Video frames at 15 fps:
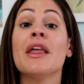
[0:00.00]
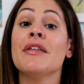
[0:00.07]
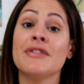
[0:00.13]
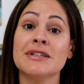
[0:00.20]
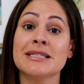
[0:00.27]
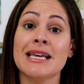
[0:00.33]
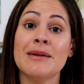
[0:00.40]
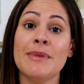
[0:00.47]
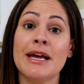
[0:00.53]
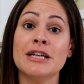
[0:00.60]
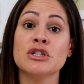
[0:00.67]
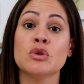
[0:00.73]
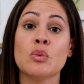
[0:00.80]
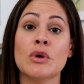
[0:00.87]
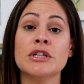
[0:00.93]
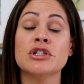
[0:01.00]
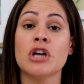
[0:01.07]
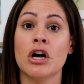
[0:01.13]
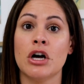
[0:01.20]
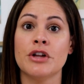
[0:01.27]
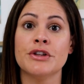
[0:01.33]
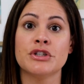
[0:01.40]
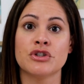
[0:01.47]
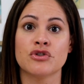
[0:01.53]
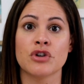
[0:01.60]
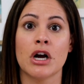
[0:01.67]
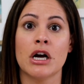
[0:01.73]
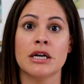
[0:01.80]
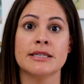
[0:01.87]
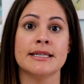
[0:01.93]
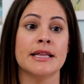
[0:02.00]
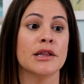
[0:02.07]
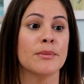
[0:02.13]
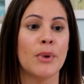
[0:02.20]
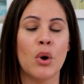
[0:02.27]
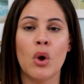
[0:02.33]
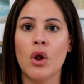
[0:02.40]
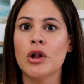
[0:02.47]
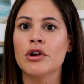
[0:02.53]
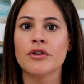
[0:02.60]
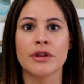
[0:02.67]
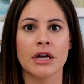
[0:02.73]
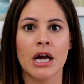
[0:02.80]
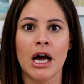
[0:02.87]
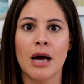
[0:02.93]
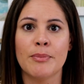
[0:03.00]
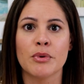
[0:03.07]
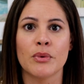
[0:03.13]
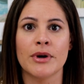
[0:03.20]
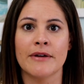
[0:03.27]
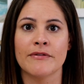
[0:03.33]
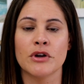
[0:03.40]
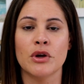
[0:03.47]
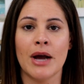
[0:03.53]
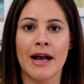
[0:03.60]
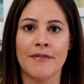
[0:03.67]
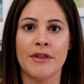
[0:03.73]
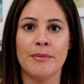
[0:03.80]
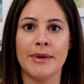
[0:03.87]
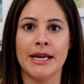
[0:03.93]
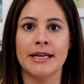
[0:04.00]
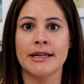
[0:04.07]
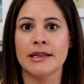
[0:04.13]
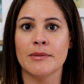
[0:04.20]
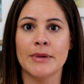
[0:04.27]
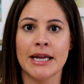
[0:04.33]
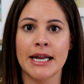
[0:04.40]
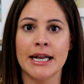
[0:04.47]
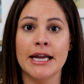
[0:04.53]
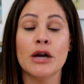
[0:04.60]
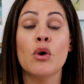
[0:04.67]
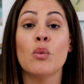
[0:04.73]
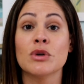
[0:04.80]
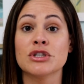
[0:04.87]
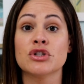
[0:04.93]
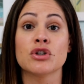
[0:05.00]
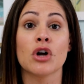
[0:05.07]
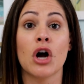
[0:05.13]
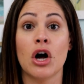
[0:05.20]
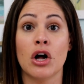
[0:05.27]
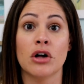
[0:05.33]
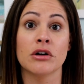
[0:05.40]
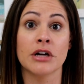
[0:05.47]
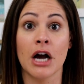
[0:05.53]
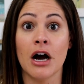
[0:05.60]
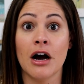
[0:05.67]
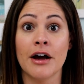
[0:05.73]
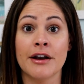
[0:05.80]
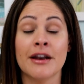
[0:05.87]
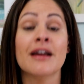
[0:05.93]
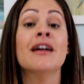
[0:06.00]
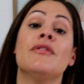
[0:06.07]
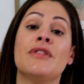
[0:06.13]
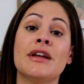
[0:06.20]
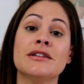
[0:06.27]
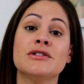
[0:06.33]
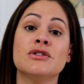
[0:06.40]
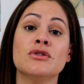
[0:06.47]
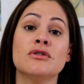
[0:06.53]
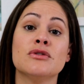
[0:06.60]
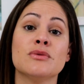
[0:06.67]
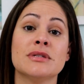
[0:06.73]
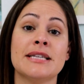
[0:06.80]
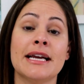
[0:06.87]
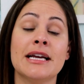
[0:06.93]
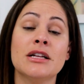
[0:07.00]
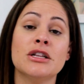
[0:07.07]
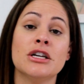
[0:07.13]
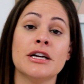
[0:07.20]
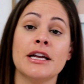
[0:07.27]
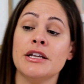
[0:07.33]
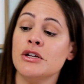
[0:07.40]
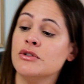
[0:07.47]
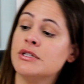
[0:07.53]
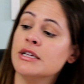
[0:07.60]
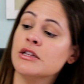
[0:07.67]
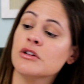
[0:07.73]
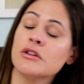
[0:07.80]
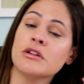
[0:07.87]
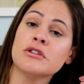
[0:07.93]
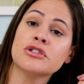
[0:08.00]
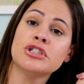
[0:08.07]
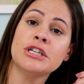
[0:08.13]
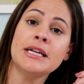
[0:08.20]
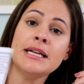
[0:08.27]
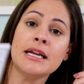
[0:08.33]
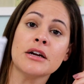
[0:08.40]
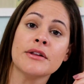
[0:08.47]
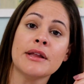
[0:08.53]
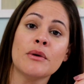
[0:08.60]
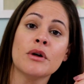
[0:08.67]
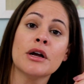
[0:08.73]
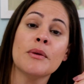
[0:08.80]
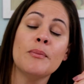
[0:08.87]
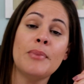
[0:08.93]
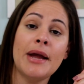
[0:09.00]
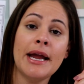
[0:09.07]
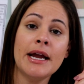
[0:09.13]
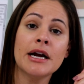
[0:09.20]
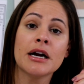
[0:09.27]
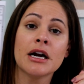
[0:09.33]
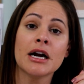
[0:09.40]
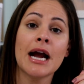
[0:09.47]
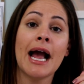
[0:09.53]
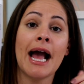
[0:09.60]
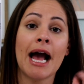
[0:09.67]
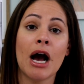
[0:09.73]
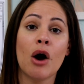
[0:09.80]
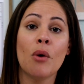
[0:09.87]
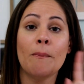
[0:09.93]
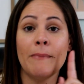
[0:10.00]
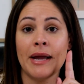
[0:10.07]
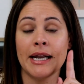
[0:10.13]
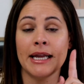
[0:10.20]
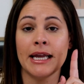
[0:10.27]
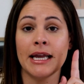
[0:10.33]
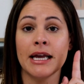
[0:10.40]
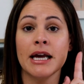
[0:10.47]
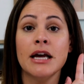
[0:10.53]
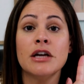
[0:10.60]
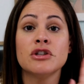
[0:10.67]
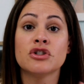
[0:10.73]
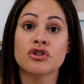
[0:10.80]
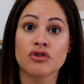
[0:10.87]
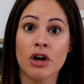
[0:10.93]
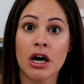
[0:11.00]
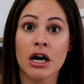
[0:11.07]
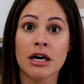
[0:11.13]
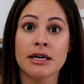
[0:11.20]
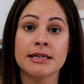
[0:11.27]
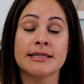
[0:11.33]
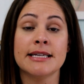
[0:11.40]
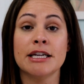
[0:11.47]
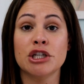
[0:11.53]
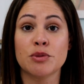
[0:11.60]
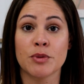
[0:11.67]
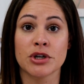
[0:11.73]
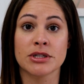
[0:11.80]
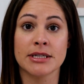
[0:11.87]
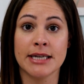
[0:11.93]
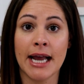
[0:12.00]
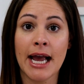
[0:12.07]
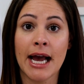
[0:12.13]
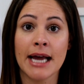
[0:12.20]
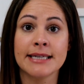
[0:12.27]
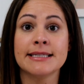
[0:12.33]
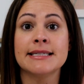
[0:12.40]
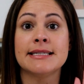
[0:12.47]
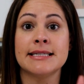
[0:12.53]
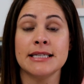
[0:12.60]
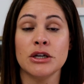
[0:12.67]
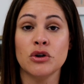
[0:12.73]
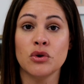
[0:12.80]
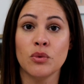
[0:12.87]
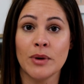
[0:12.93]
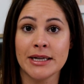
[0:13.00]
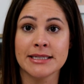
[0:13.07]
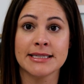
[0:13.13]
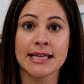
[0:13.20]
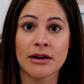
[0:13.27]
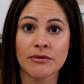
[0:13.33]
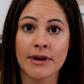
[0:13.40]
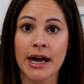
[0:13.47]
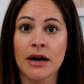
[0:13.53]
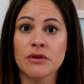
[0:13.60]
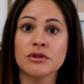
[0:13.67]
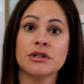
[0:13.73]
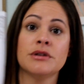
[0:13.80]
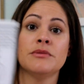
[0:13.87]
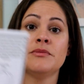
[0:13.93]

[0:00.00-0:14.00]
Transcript: This game ends once all the straws in the bowl or the cup or whatever you had them in at the beginning, once they're all gone. Then students will take a look and using their little sheet here, they will compare how many straws each person had to see who wins that round.